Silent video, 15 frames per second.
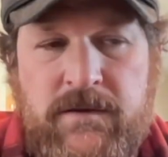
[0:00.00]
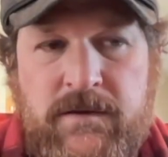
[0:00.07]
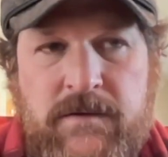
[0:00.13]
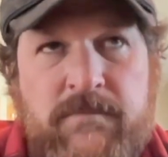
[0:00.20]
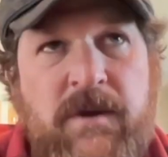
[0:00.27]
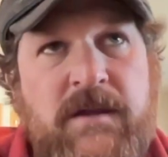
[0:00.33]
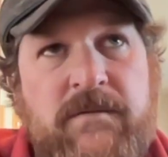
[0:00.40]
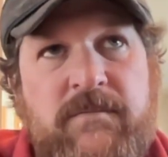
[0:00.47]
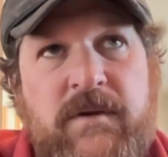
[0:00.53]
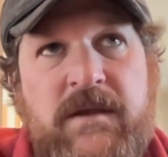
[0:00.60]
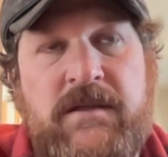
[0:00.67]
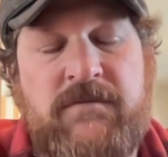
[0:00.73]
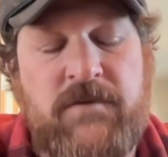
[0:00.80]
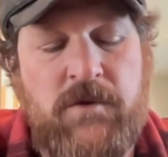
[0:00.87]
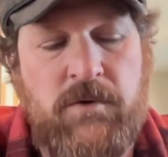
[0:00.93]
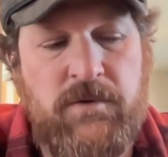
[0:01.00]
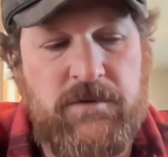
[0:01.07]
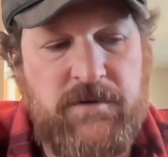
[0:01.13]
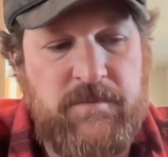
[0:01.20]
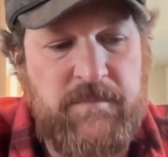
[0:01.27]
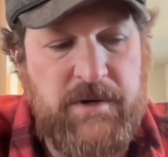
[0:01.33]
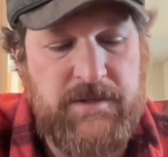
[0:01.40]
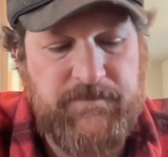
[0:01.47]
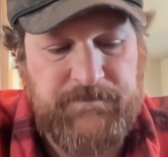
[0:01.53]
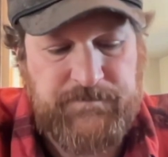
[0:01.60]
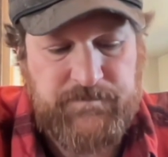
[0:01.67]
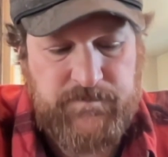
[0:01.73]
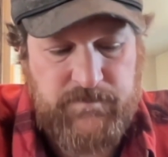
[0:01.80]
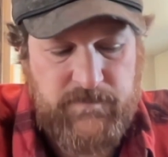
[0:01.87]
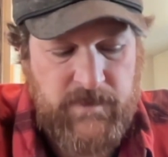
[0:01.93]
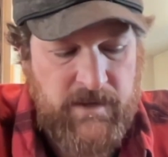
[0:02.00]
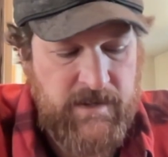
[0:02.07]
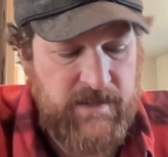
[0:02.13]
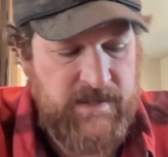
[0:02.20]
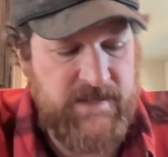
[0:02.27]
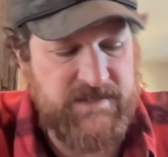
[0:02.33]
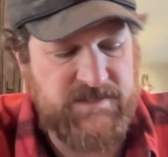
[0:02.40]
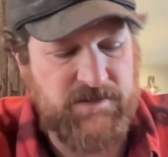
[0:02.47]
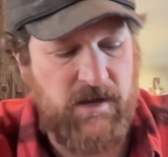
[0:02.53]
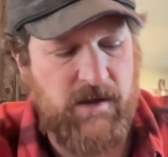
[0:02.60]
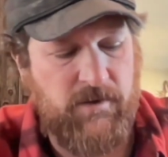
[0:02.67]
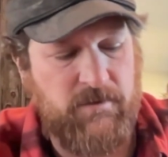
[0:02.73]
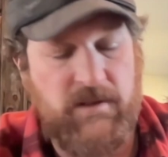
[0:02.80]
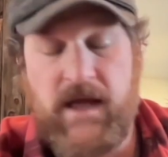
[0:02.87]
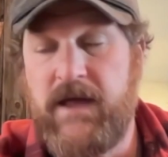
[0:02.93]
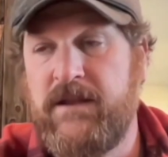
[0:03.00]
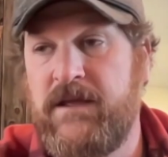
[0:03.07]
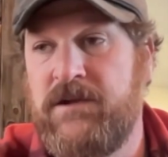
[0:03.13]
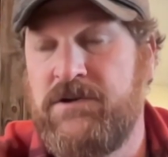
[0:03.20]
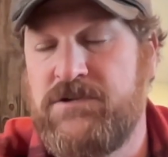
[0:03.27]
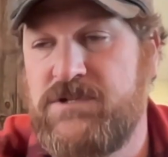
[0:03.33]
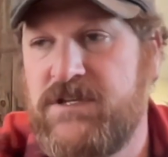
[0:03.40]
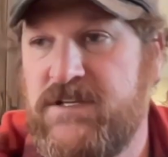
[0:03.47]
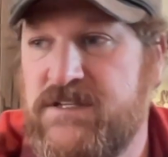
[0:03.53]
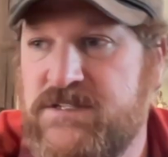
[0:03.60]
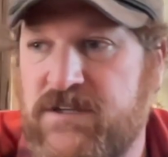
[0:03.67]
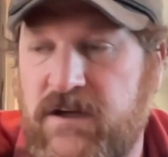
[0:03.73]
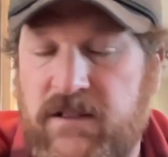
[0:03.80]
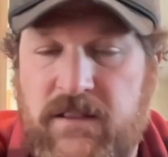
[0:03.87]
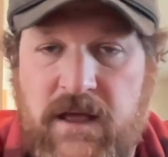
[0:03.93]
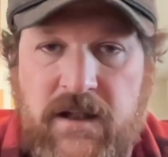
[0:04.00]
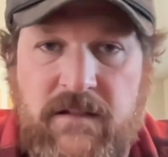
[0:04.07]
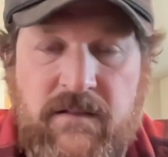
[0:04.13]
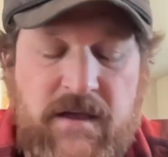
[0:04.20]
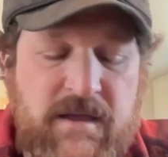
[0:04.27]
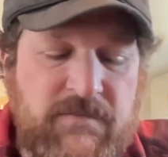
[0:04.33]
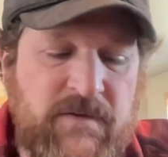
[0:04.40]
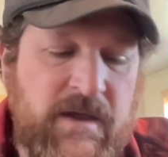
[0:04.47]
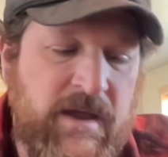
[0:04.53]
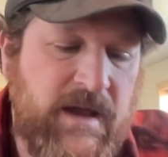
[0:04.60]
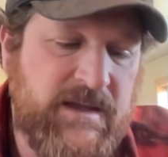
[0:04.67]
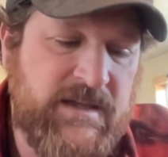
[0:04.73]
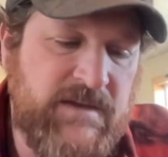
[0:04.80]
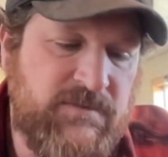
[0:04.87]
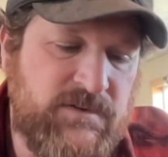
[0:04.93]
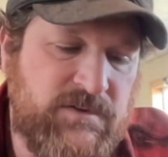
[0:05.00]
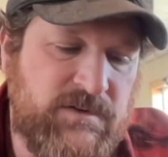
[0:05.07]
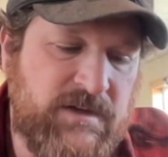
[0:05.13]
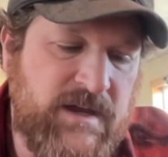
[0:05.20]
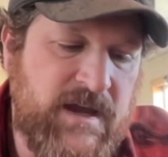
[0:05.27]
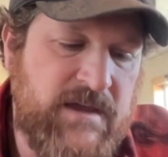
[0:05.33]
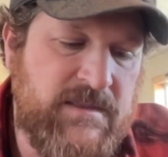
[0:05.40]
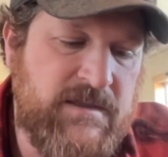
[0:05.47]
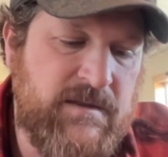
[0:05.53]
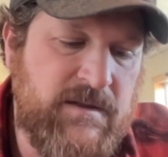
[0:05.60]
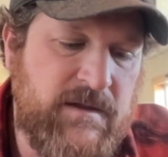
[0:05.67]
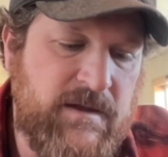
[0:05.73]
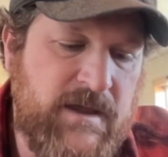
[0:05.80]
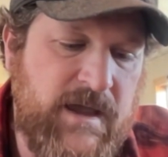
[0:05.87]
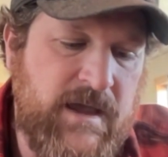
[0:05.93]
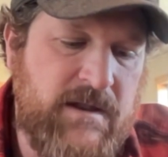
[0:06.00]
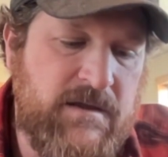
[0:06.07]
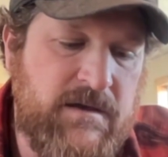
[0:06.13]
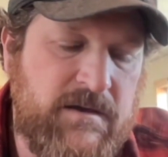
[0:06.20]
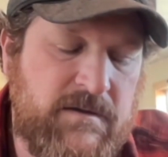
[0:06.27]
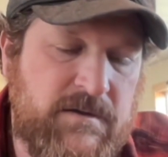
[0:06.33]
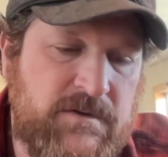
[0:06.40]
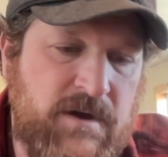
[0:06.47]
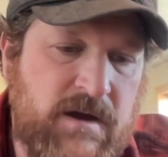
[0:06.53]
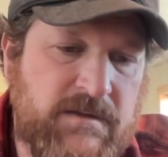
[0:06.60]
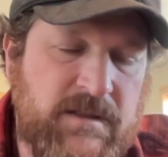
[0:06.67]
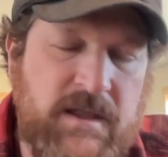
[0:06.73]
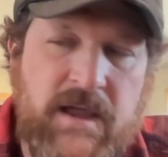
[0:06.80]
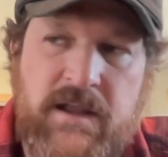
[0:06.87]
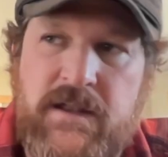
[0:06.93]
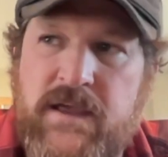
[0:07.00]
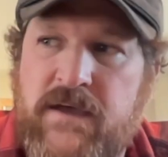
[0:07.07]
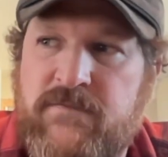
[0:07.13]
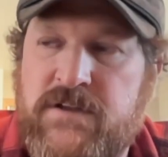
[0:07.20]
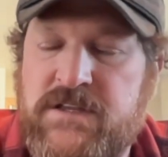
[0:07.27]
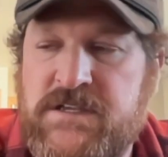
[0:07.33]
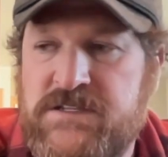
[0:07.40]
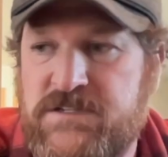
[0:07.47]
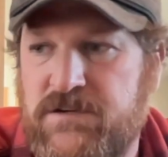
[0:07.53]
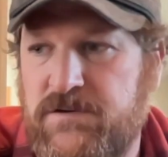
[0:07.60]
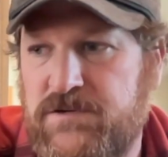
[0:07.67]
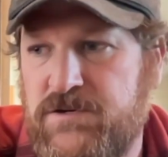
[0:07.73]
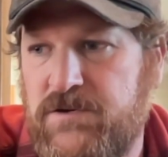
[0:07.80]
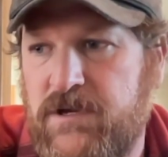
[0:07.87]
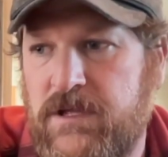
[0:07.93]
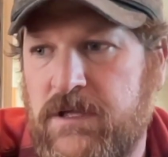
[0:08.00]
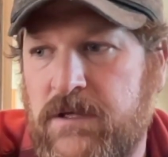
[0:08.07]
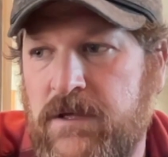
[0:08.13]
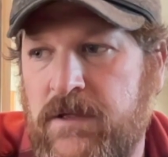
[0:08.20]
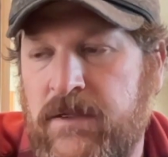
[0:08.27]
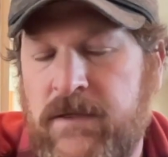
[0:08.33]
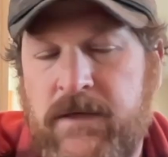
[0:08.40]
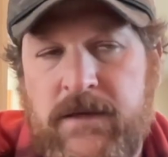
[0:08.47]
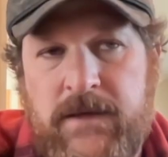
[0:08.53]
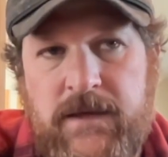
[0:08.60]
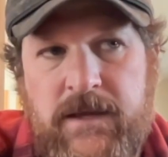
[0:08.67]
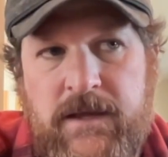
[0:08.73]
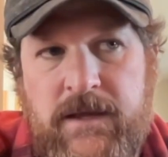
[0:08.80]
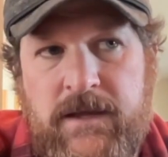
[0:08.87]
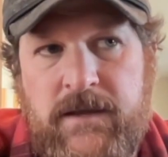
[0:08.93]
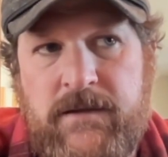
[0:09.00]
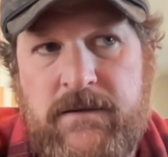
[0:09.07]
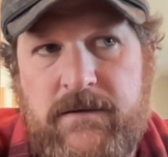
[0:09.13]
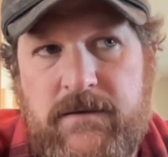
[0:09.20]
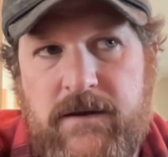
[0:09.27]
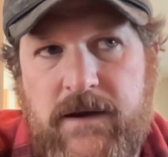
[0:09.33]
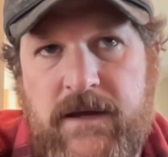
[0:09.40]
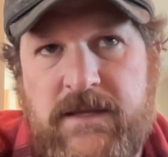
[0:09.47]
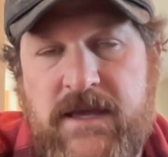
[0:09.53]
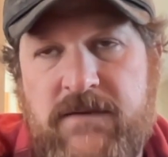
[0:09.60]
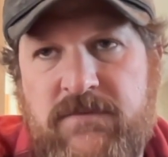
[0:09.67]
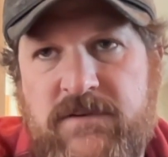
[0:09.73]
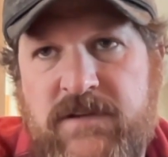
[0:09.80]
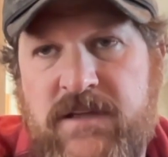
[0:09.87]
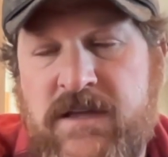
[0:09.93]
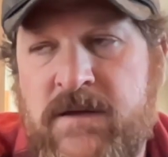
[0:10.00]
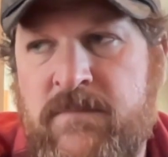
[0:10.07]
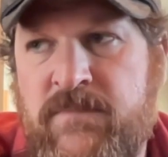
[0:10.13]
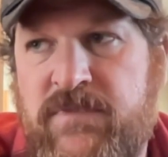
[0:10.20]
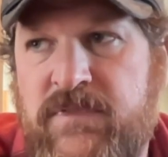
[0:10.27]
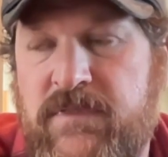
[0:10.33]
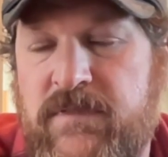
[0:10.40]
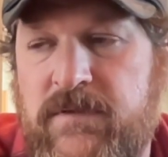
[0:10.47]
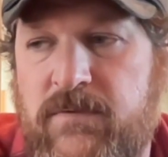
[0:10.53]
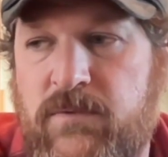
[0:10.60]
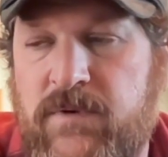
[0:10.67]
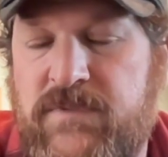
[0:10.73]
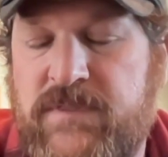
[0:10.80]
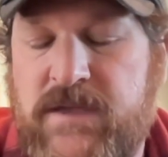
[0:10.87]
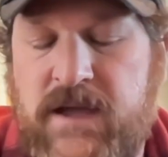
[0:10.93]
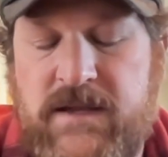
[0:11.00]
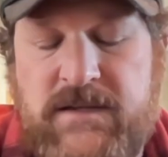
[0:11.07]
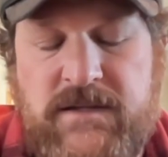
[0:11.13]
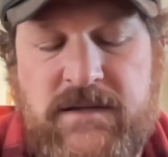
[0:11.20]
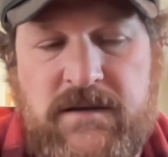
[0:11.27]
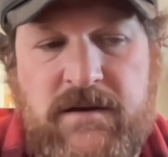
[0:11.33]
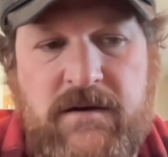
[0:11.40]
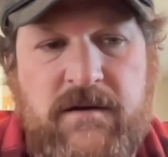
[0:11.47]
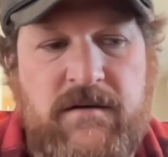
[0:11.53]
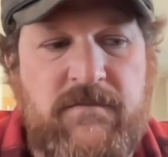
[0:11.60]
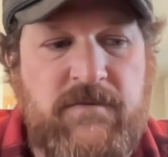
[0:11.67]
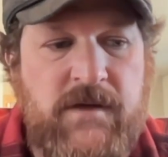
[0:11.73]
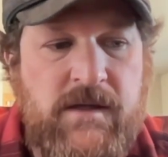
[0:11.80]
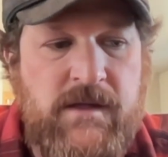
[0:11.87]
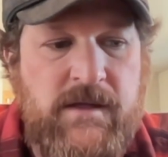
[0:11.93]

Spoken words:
might have been even older, but he saw a lot of energy. He saw a lot of life. I gave it to a guy that had a dog that had to have a knee surgery. And I gave it to him with the idea of,